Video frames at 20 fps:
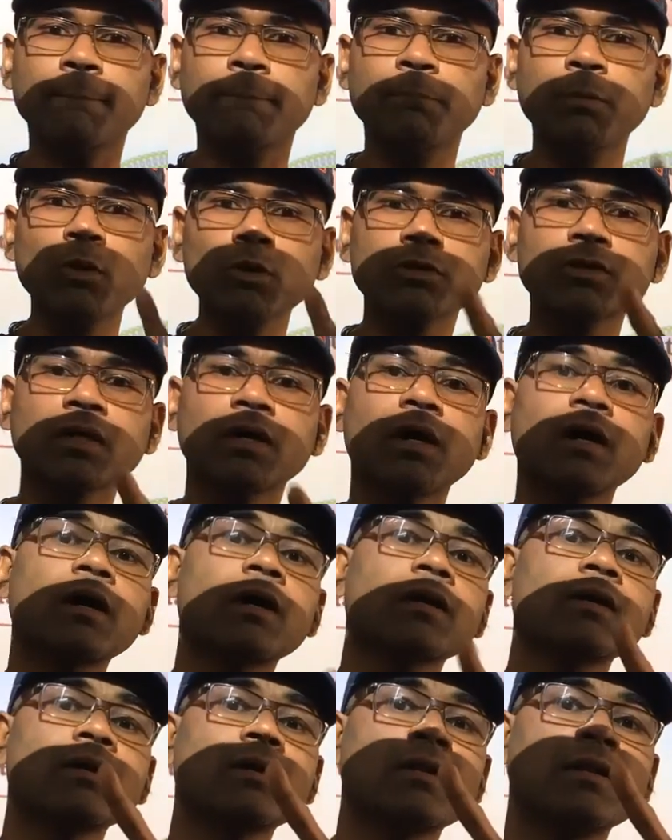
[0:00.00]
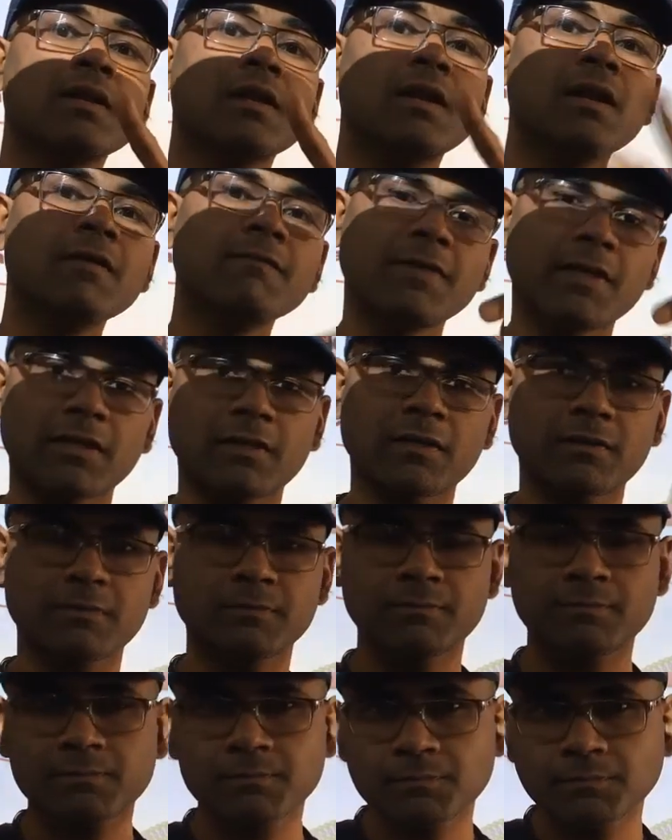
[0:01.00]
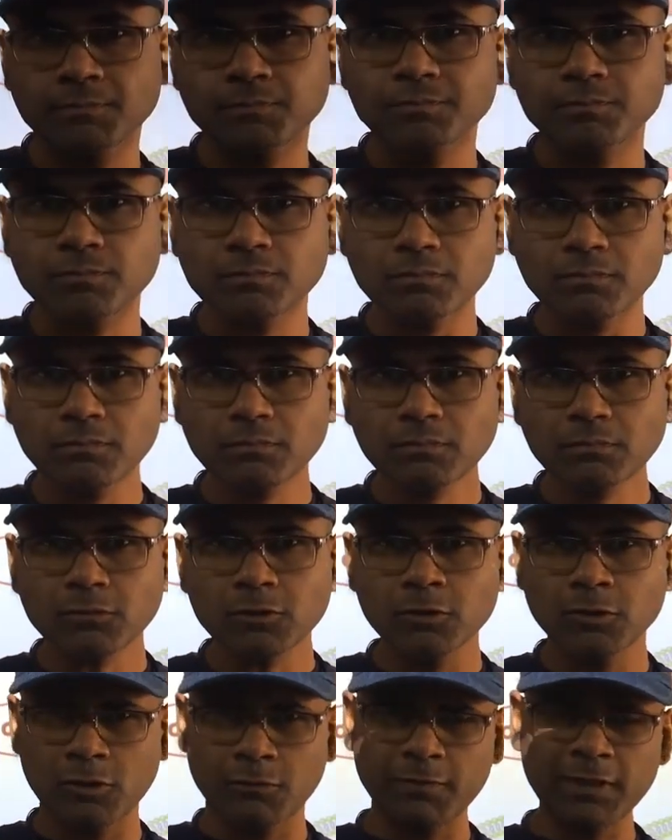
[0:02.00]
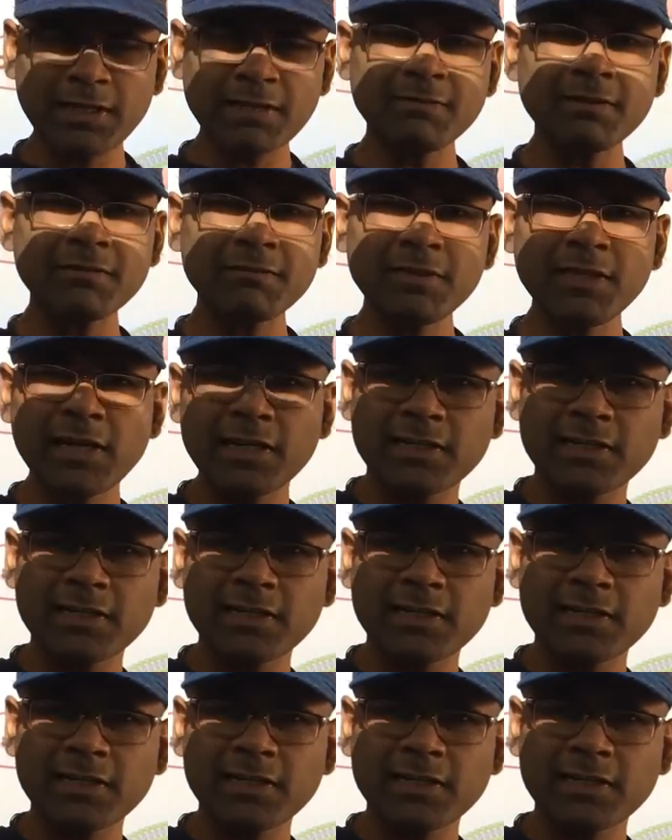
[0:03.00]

both are living. So whenever we are